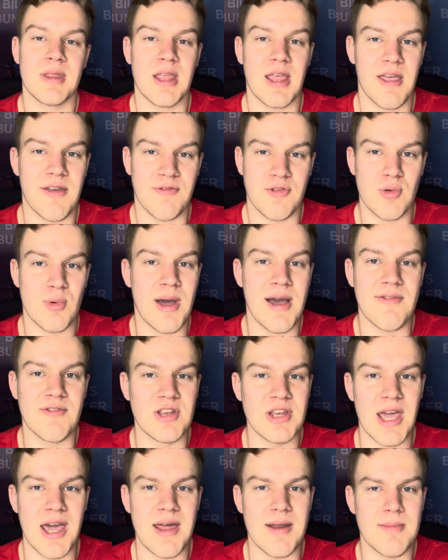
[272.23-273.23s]
If you
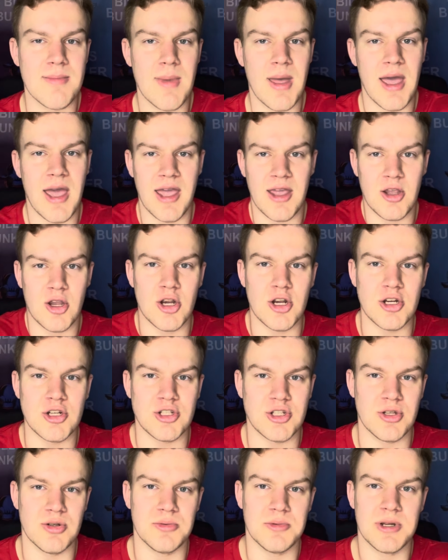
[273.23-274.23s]
haven't yet, I
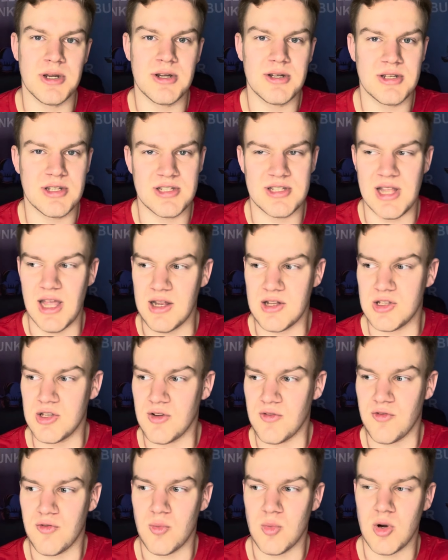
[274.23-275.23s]
encourage you to stay
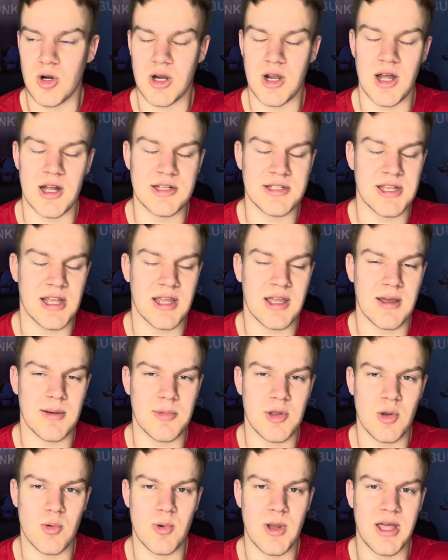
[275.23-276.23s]
tuned for more content
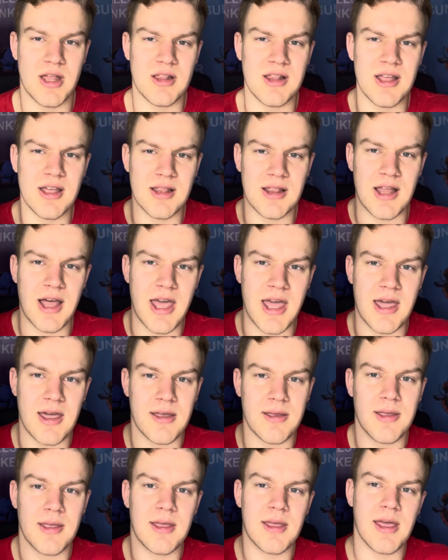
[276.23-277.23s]
coming your way. Click like
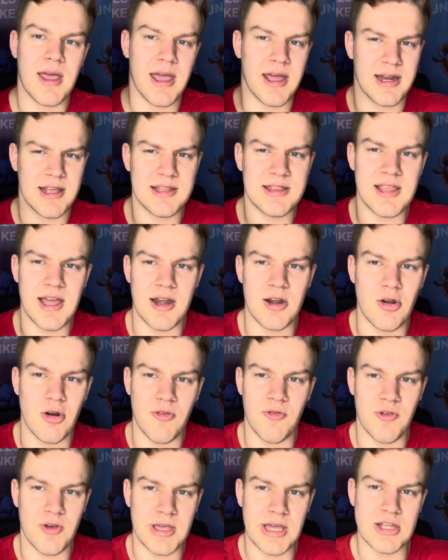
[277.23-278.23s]
and hit that
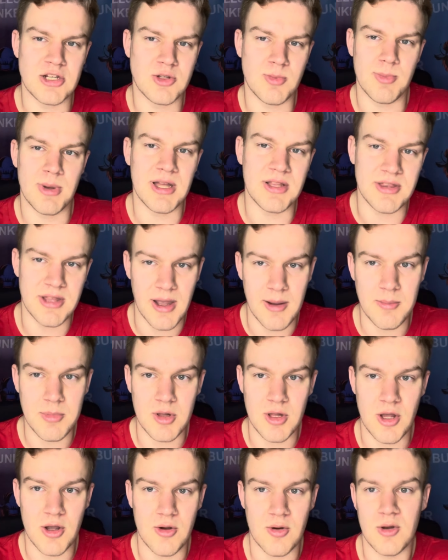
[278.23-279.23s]
notification bell down
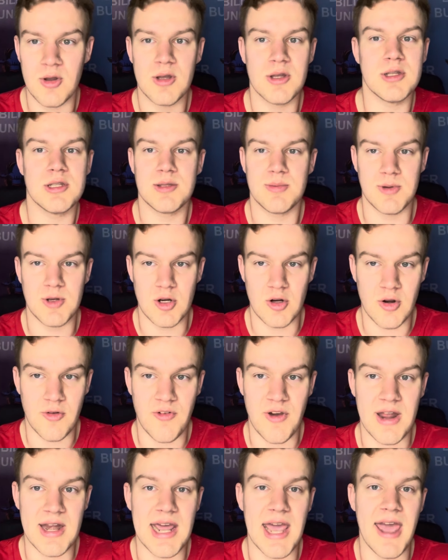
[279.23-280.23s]
below to be
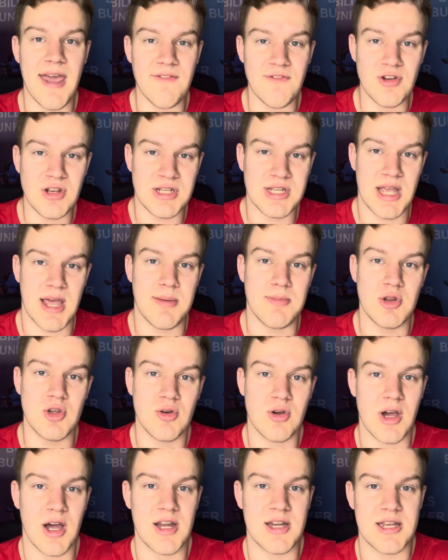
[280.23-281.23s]
notified every time new
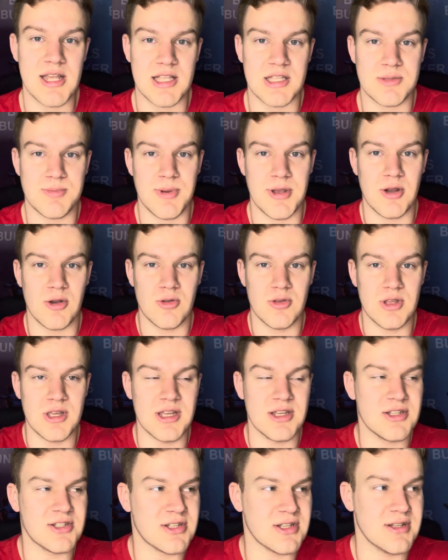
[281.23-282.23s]
content's being
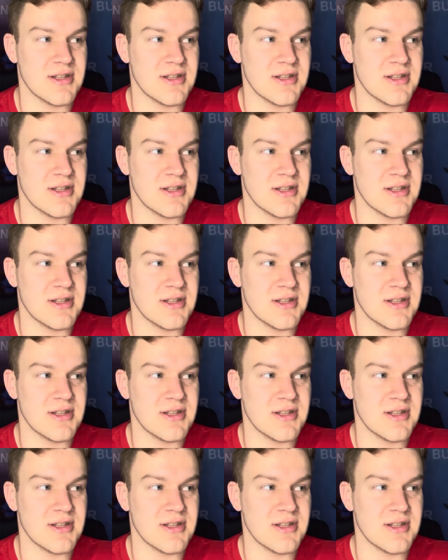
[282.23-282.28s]
released.